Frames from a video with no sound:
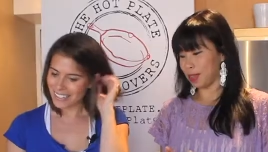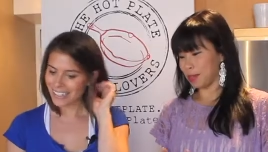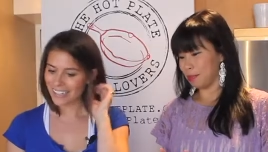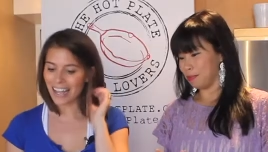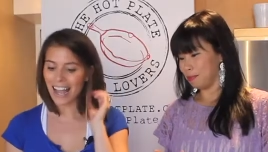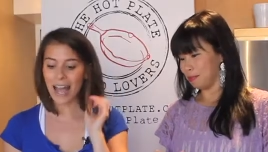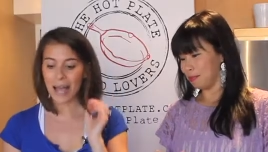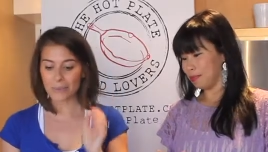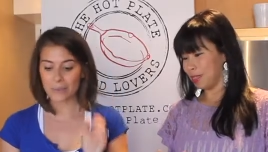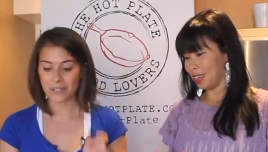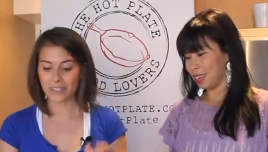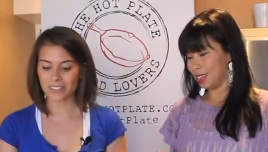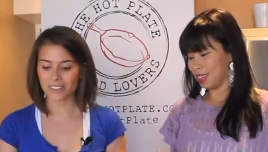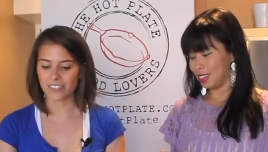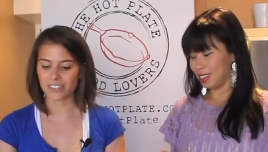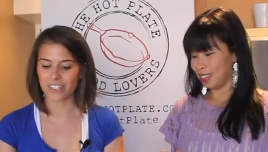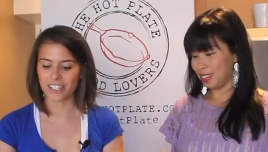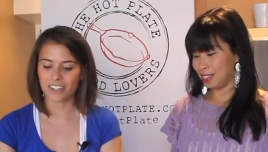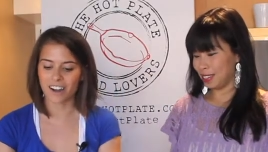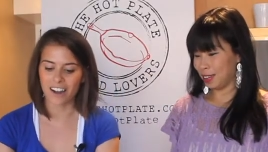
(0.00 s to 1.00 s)
Speaker 1: them.
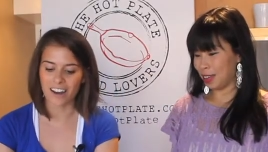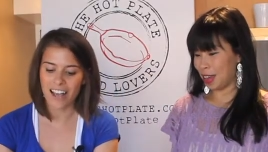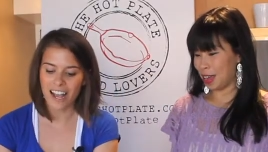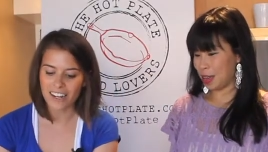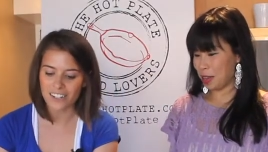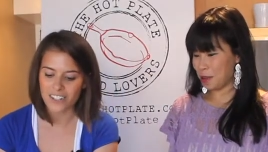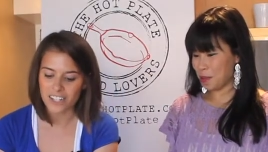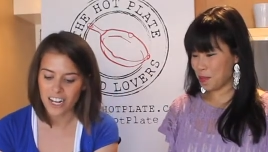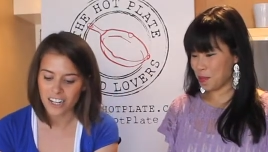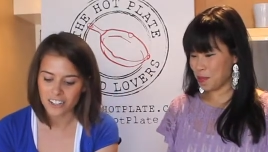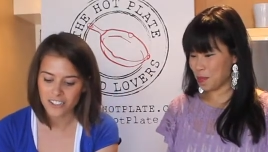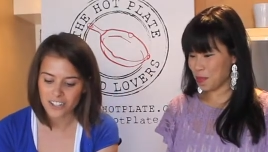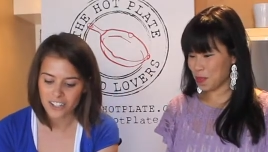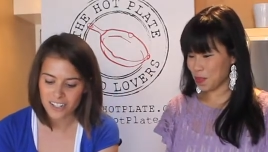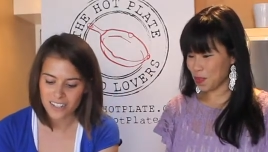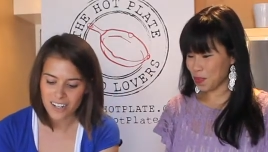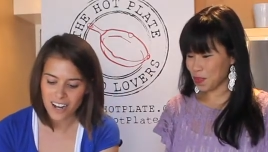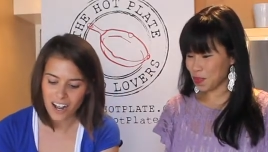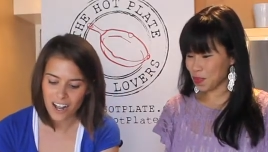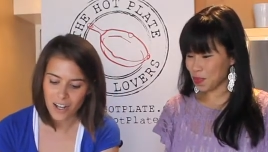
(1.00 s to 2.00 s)
Absolutely not. Actually, I'll
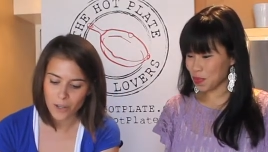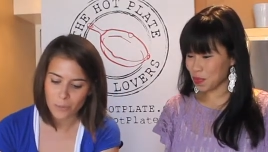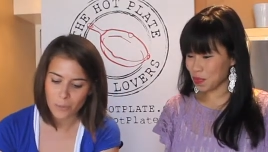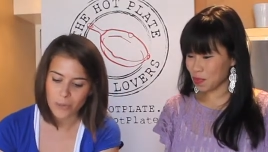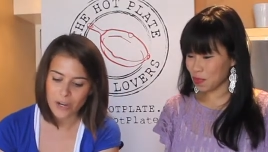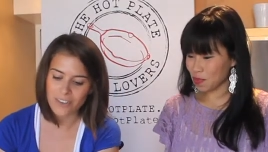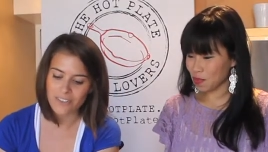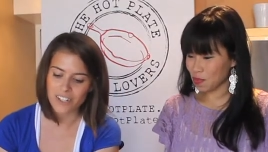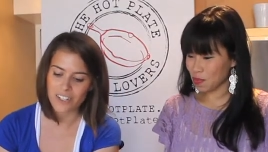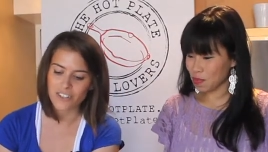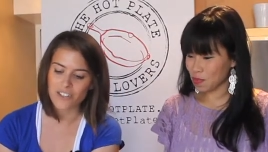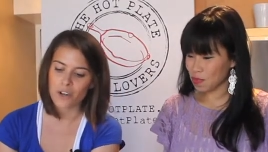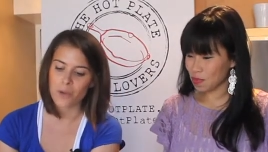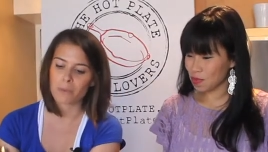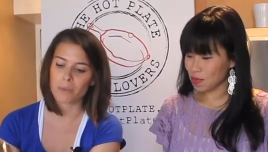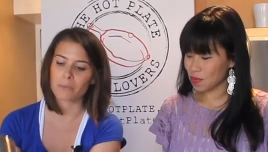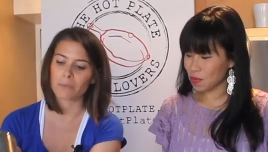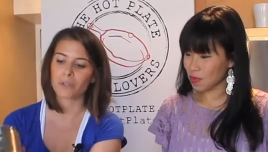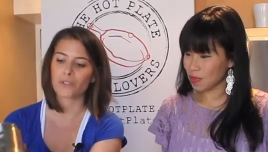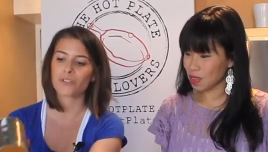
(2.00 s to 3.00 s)
just, I'll brave it and show
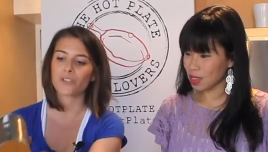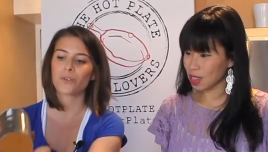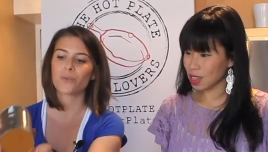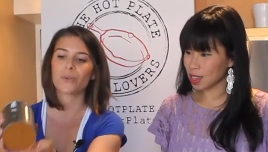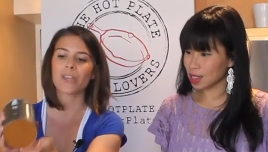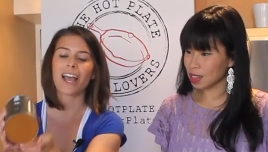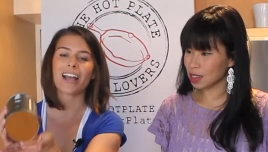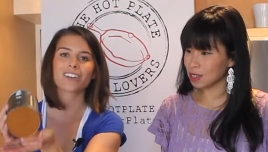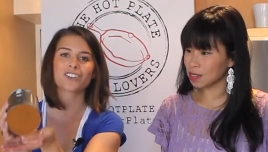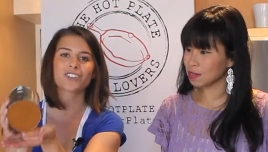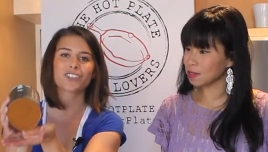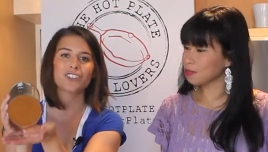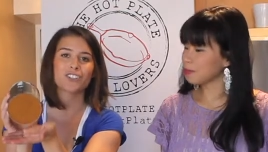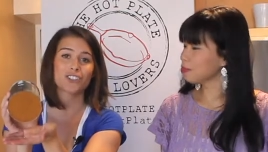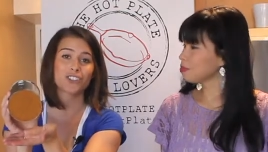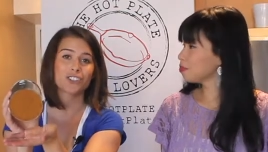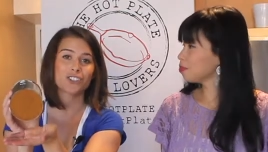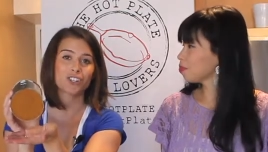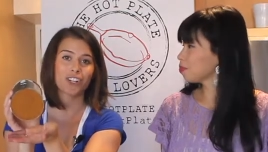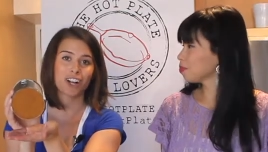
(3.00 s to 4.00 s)
people. So we actually
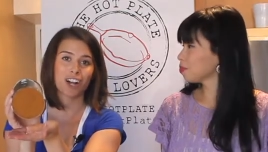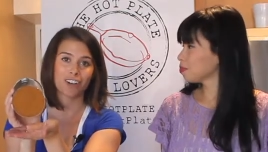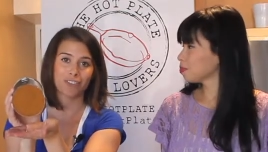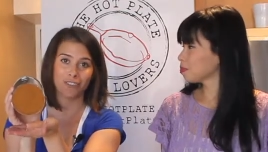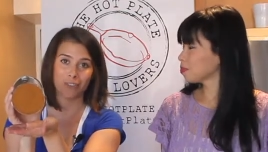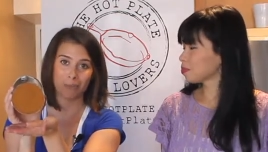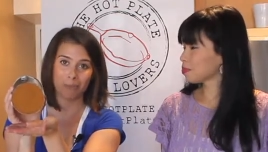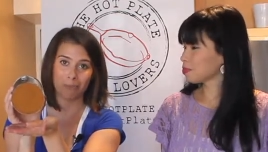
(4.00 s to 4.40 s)
just took off the